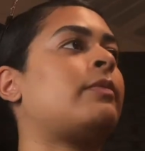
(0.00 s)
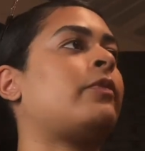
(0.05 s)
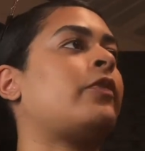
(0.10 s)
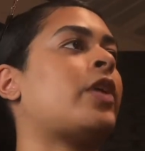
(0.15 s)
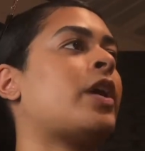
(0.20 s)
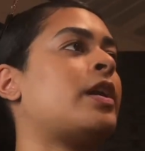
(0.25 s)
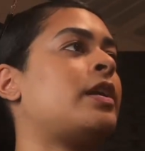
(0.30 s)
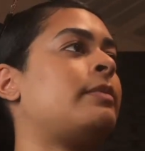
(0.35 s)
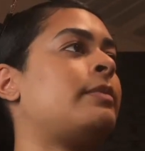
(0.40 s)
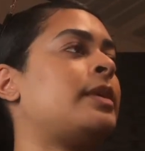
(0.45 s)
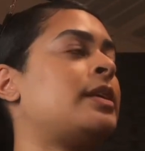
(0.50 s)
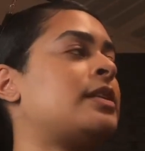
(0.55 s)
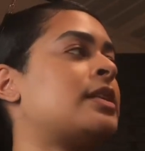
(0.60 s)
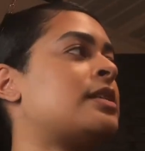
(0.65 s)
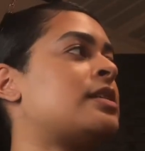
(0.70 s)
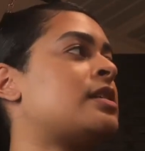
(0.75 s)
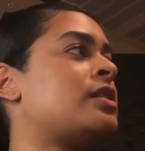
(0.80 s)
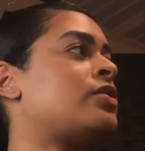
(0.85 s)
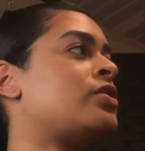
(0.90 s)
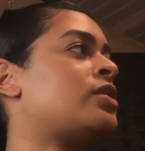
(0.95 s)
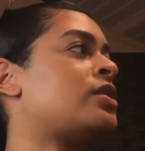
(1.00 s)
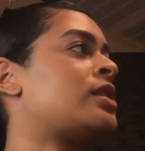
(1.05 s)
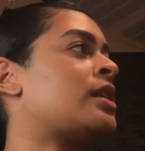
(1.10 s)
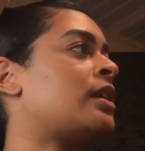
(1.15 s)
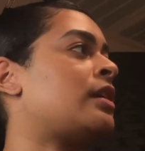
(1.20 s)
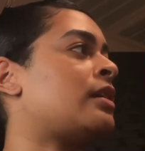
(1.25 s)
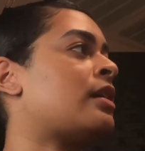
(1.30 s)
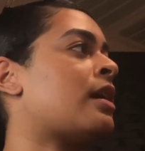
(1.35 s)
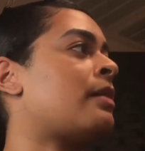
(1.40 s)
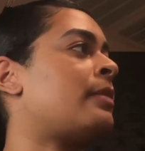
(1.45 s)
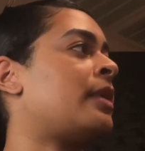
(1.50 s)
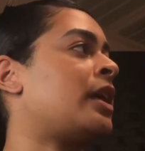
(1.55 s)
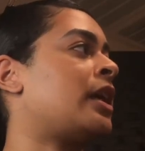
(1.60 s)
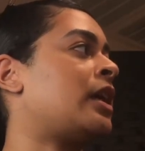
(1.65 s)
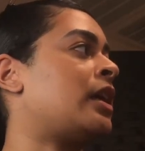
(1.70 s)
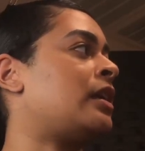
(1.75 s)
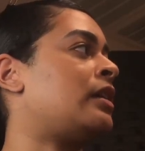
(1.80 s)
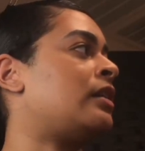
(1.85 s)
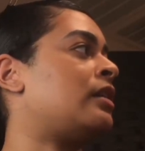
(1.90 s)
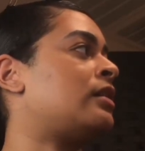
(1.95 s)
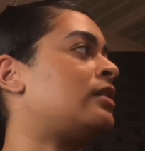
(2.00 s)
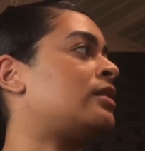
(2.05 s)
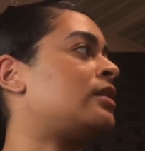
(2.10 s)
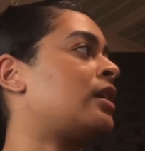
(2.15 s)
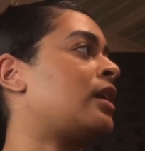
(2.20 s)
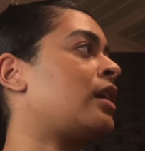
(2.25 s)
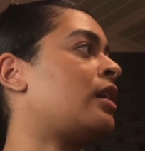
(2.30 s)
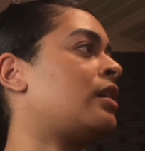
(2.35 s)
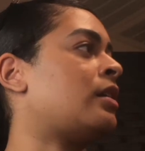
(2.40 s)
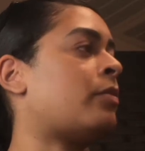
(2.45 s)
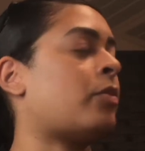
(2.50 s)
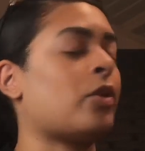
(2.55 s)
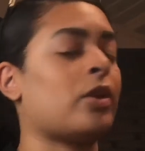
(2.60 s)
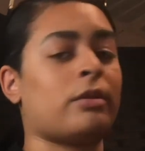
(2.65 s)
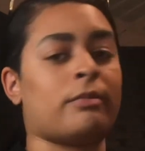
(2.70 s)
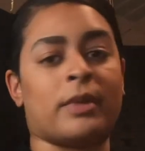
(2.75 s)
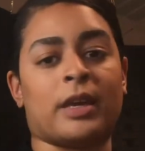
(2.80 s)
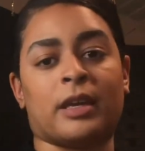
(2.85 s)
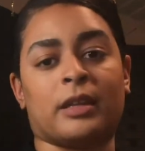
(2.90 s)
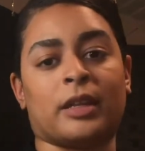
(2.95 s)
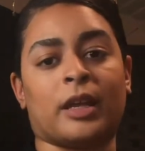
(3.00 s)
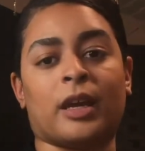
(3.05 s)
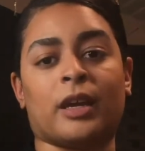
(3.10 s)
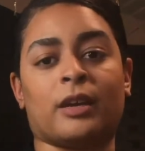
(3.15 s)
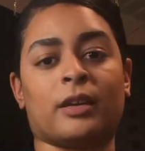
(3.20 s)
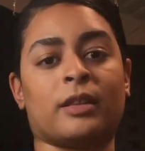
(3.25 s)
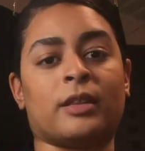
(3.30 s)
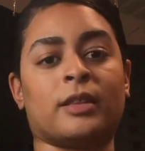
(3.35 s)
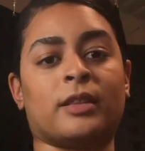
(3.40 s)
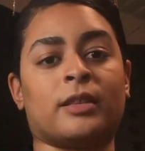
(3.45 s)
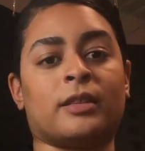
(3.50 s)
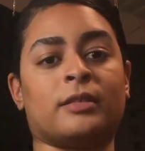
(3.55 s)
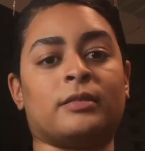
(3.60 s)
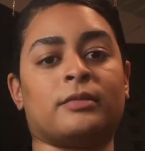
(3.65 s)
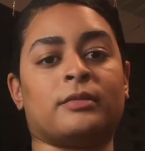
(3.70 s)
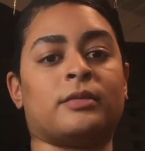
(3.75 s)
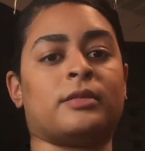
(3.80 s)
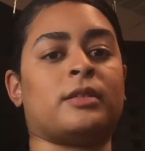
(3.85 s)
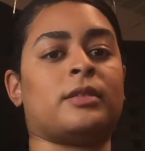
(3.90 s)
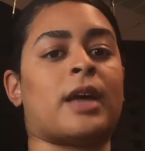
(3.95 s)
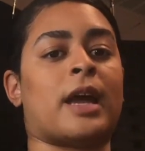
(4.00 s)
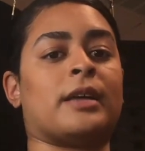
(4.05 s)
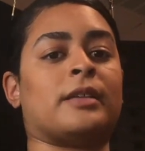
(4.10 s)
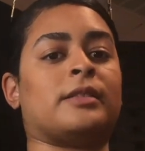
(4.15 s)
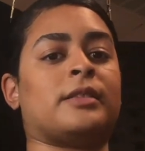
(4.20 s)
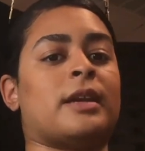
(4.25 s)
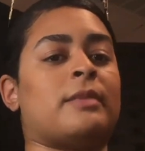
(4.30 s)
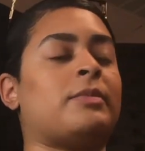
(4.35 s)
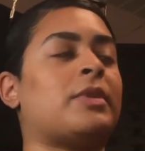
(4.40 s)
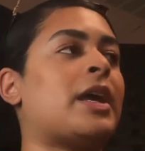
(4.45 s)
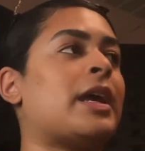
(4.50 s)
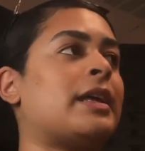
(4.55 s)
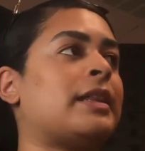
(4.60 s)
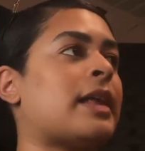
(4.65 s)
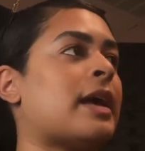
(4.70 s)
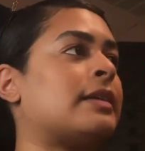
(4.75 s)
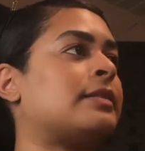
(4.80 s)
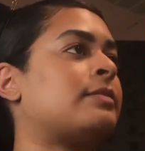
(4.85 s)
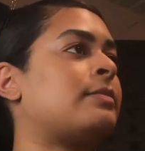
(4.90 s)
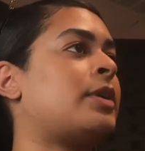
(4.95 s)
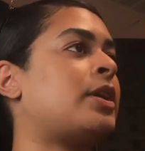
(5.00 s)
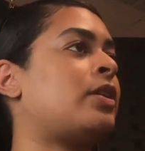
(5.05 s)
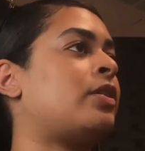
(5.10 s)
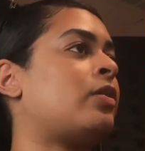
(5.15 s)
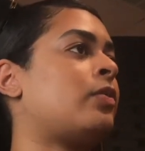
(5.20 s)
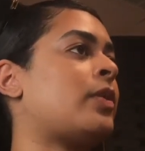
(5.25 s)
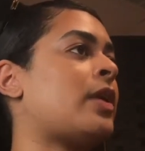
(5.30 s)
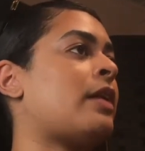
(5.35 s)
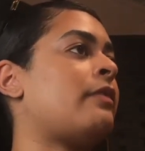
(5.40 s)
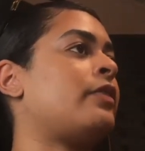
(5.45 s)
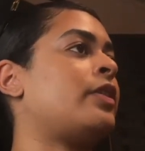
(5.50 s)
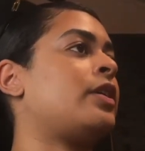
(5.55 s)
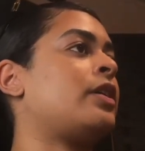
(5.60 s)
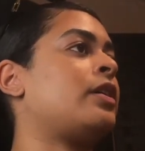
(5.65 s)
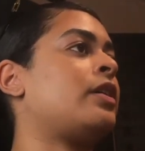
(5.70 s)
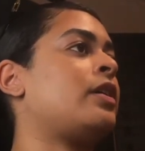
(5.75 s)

for anybody that's interested in coming in to get an appointment like that same day, last minute or whatever.